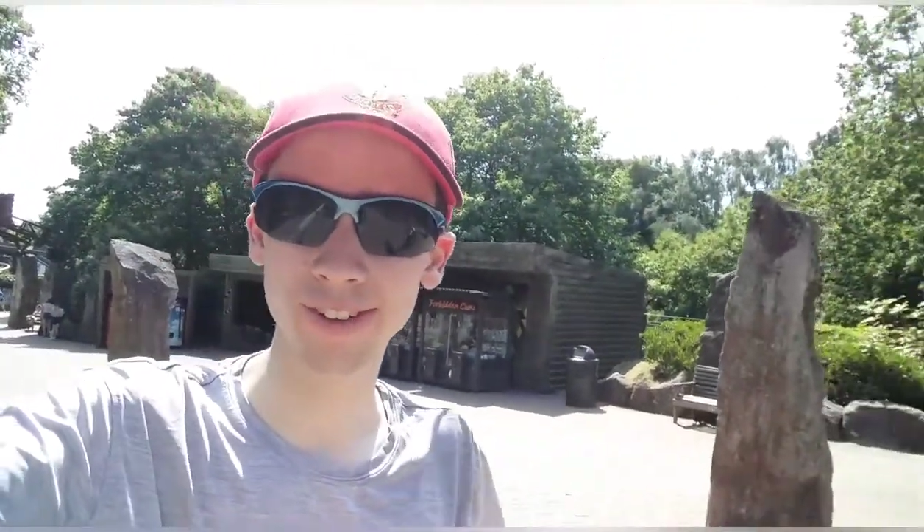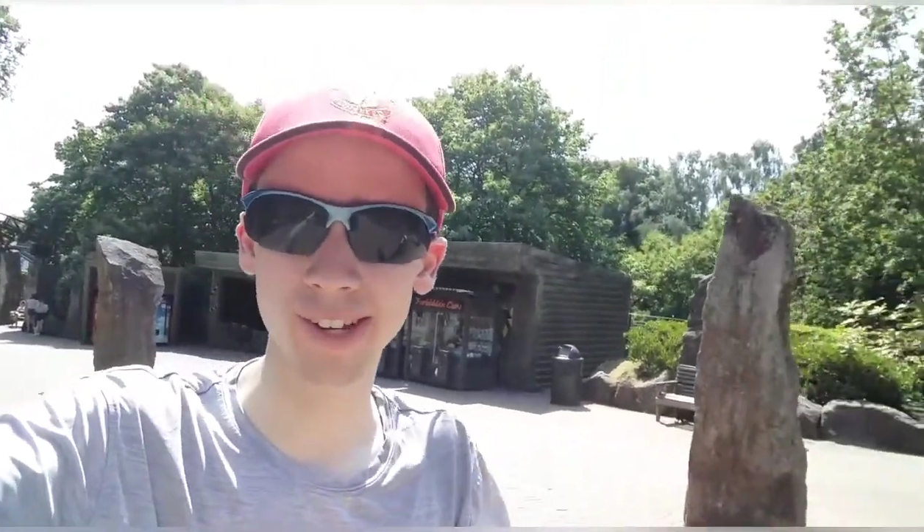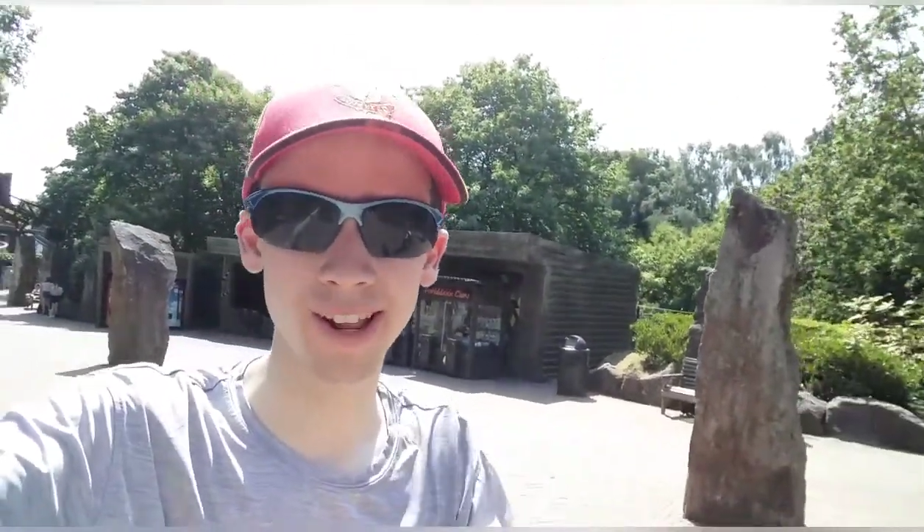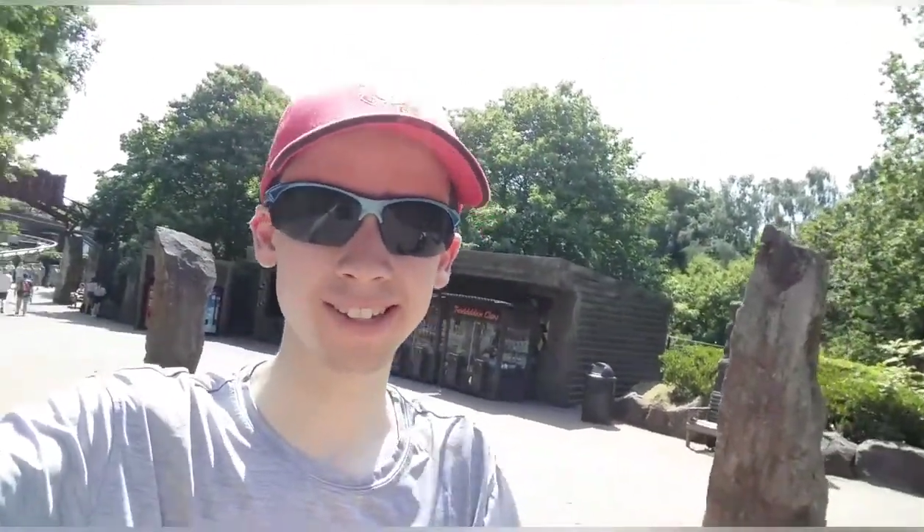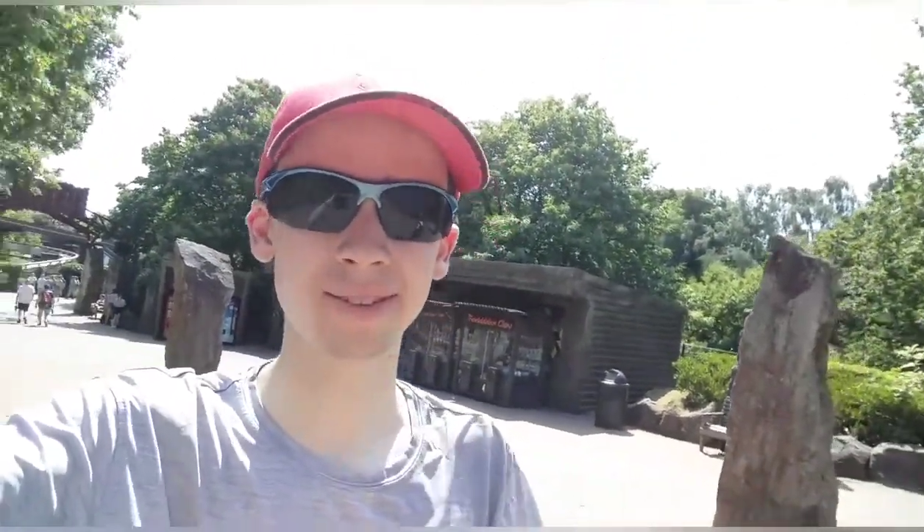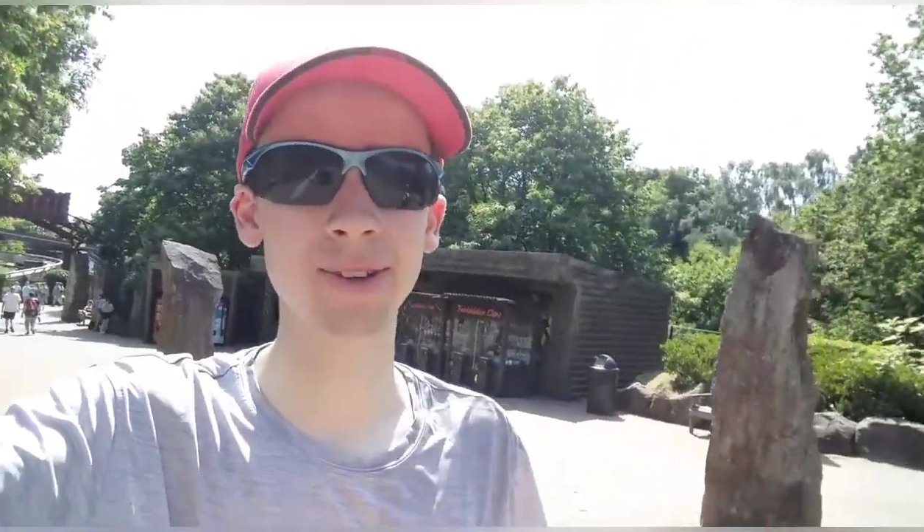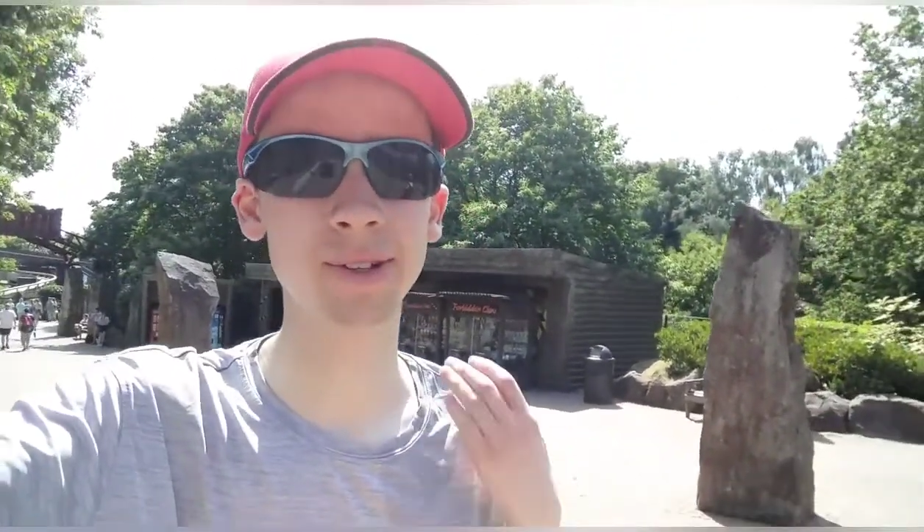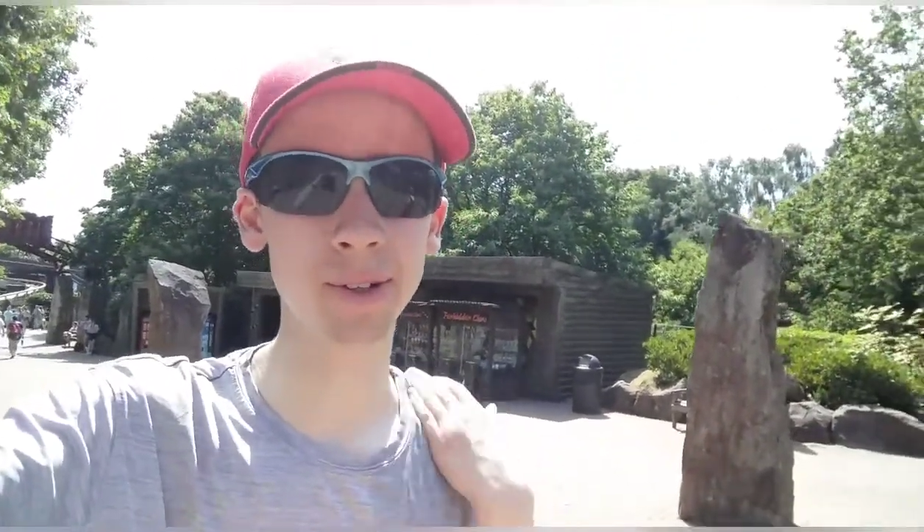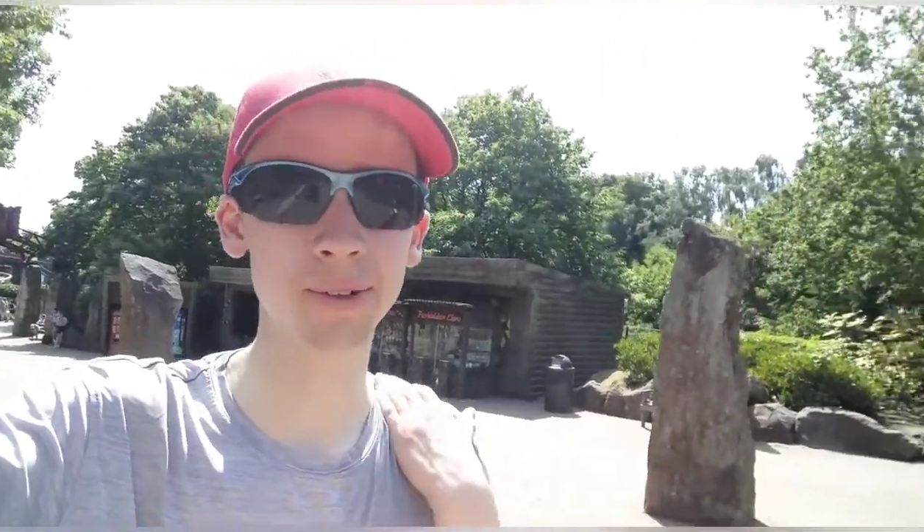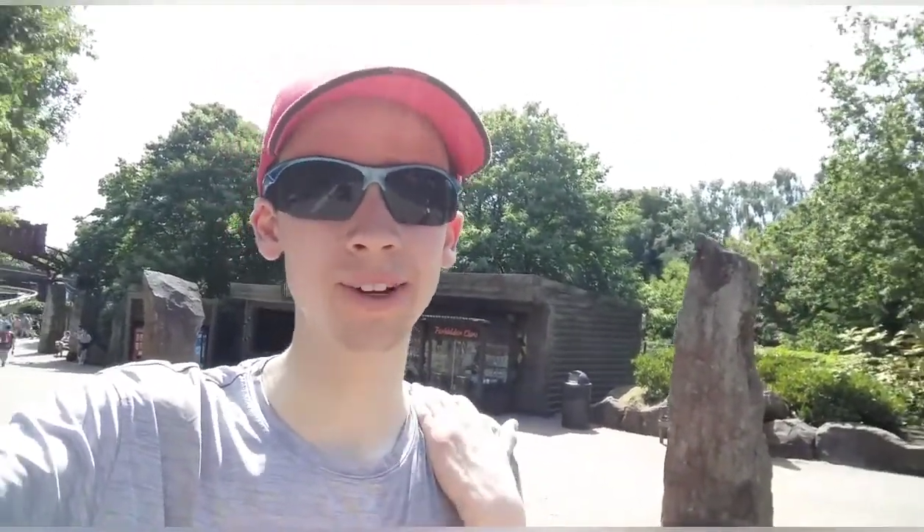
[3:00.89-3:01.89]
So last time you
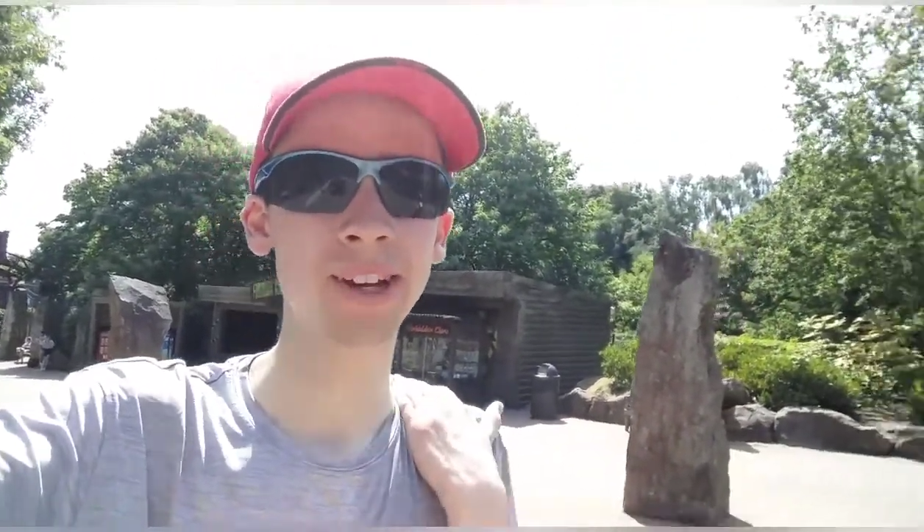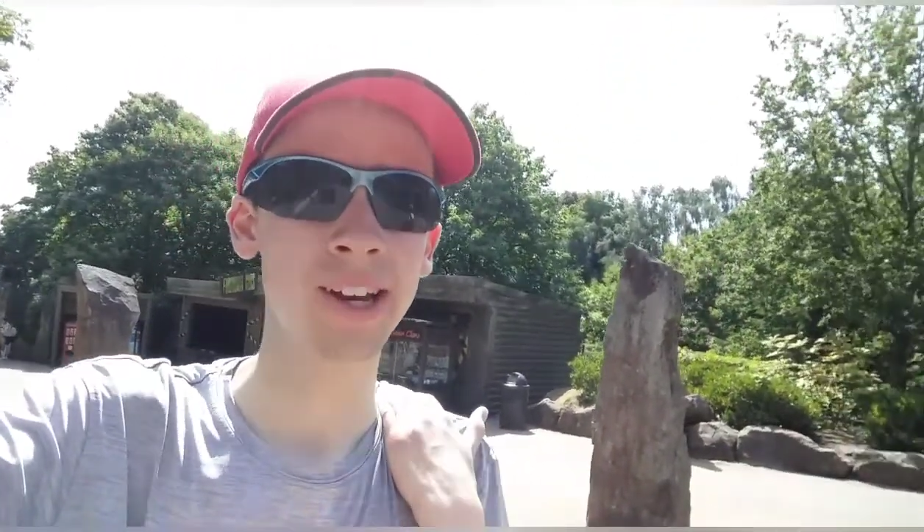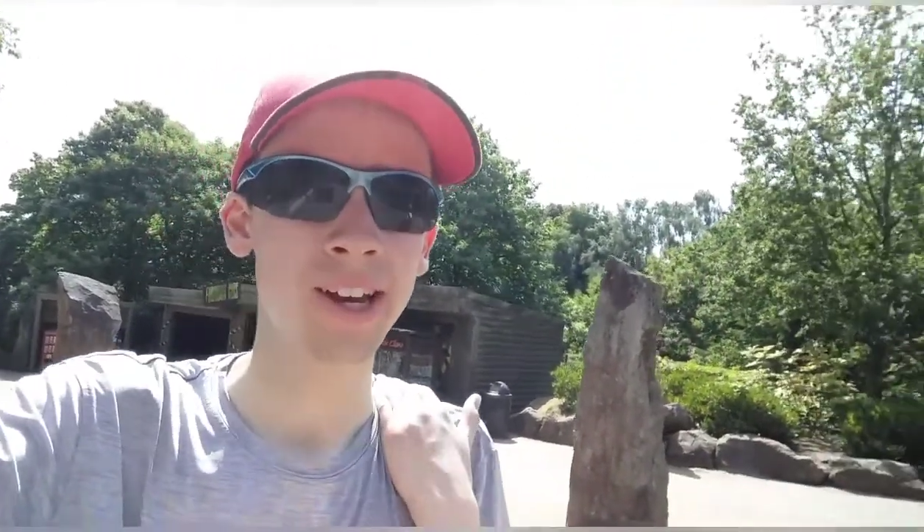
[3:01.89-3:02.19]
saw me,